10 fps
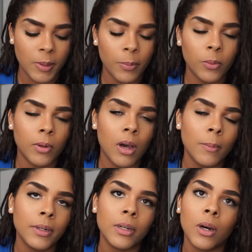people will
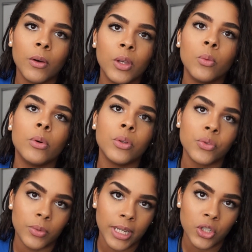come and go. You will
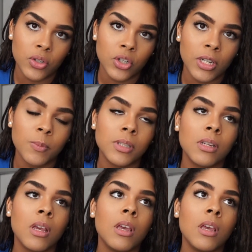lose relationships.